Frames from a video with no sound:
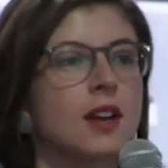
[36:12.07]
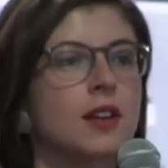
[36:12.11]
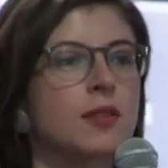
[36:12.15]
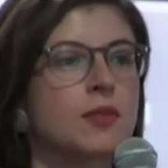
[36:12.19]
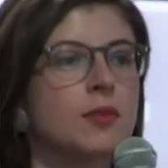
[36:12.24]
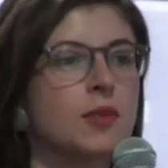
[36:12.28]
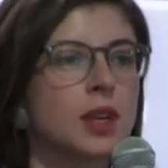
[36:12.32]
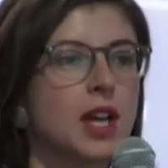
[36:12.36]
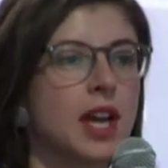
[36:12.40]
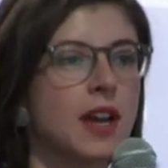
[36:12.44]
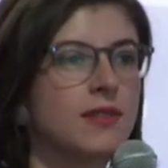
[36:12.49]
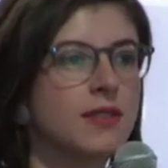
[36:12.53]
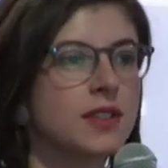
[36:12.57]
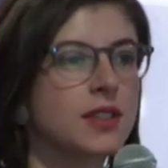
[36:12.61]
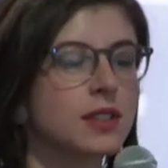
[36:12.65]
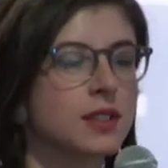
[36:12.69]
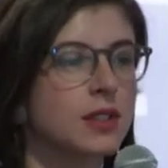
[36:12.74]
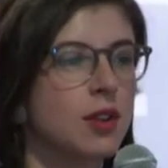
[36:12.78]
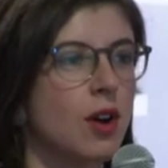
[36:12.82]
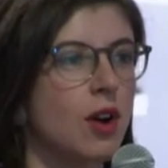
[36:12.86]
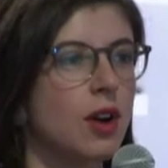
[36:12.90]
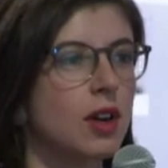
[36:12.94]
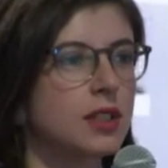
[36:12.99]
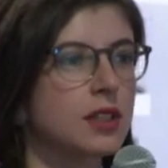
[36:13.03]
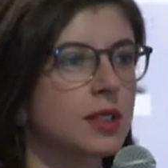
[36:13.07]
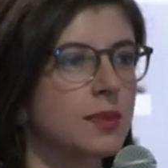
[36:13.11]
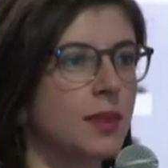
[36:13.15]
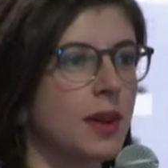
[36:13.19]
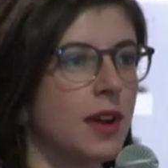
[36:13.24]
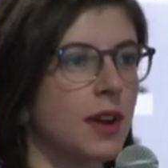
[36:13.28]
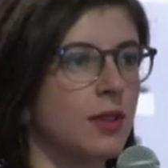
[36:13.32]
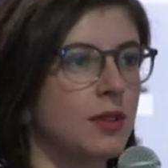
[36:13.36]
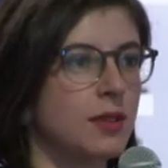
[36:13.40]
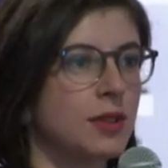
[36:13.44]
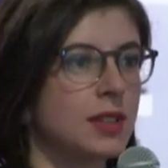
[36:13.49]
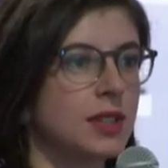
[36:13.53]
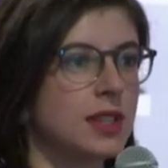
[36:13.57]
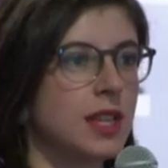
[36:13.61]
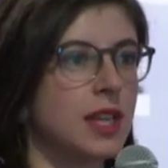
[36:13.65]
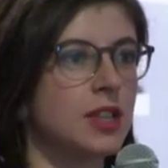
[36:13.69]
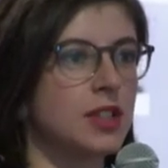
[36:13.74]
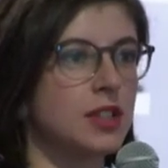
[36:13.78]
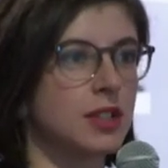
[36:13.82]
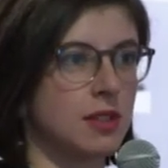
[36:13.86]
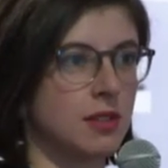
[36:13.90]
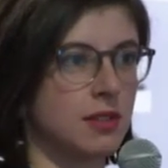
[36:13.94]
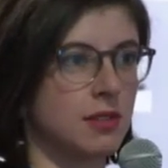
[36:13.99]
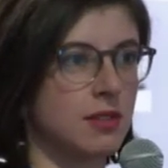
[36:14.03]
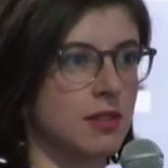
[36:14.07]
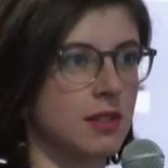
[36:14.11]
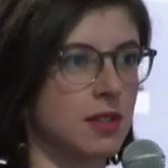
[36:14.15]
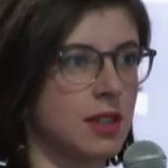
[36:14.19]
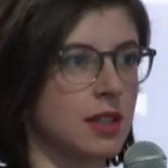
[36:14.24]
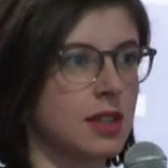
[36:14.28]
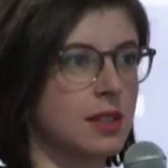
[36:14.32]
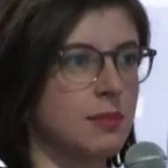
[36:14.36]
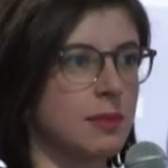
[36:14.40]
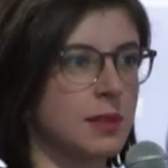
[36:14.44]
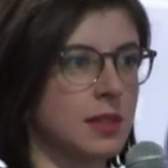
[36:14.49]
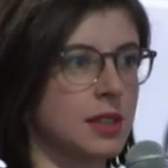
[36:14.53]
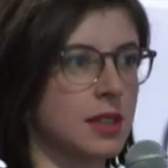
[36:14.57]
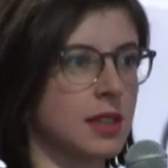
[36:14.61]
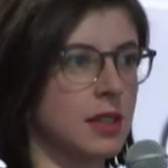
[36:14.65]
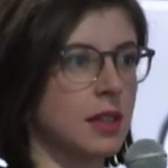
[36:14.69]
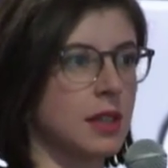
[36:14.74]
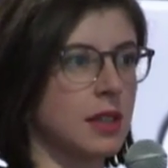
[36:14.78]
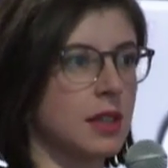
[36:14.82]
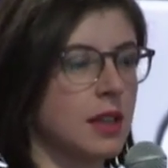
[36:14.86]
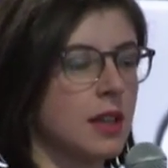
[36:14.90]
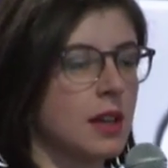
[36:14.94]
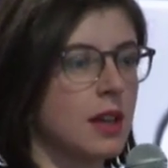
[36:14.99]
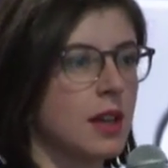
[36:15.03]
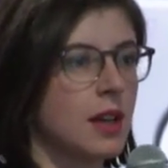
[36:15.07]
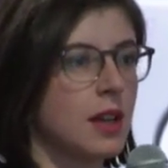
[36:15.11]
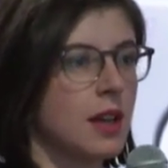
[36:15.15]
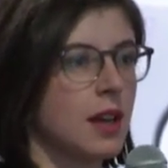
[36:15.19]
We haven't talked about sanctions explicitly.